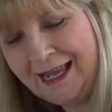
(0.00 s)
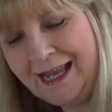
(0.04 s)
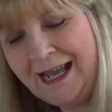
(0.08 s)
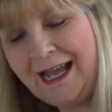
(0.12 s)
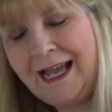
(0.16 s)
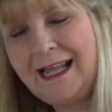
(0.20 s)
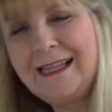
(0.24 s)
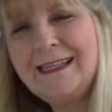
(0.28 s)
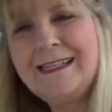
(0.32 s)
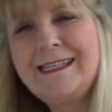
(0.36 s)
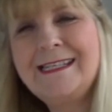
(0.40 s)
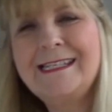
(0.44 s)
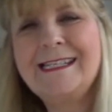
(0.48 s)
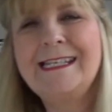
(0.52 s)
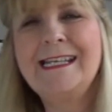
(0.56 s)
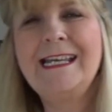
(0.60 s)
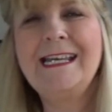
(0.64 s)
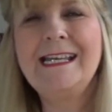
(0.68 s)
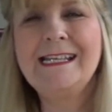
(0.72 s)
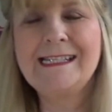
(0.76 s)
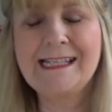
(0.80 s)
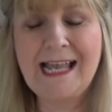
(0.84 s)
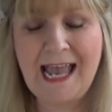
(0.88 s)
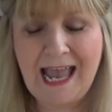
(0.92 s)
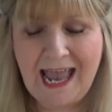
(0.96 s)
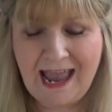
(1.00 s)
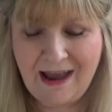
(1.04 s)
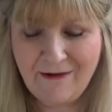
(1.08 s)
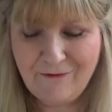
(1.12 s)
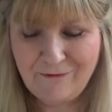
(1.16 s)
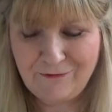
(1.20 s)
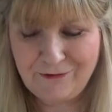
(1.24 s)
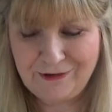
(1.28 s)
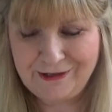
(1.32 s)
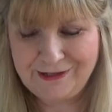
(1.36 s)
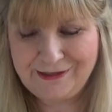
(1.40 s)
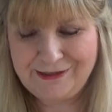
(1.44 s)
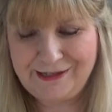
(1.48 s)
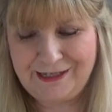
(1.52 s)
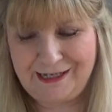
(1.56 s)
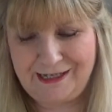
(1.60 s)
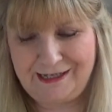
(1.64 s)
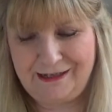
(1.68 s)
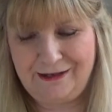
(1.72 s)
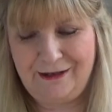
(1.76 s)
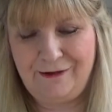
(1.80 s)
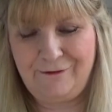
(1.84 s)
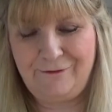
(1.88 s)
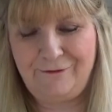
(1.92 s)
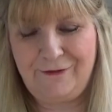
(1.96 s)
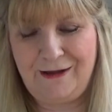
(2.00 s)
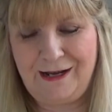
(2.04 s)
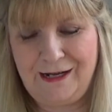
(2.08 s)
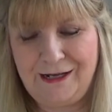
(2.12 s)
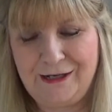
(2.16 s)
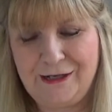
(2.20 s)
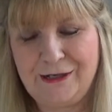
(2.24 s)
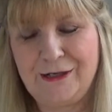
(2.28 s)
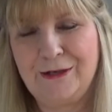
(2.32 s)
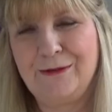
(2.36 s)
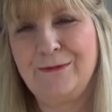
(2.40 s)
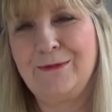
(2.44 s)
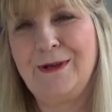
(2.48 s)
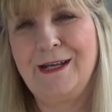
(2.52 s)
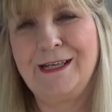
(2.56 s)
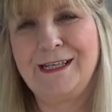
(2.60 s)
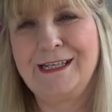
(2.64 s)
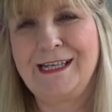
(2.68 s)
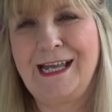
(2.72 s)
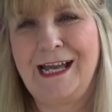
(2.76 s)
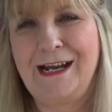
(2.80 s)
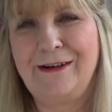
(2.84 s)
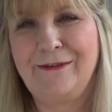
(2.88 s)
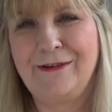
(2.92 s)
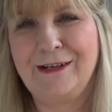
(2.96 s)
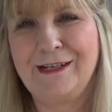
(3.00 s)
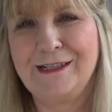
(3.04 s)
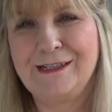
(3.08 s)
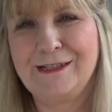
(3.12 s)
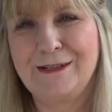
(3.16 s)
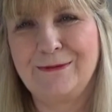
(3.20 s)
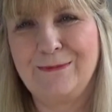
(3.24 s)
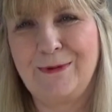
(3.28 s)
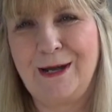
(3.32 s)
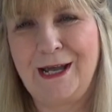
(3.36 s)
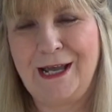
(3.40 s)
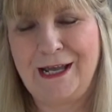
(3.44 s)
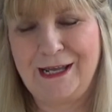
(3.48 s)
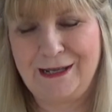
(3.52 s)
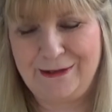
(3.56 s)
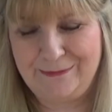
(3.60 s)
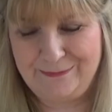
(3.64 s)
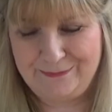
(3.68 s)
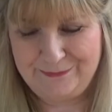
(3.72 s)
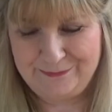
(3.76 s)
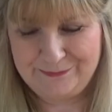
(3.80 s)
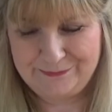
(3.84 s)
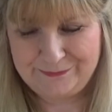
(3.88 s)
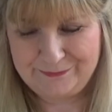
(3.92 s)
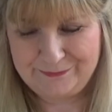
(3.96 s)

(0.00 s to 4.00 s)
and seize everything of value and carry it away.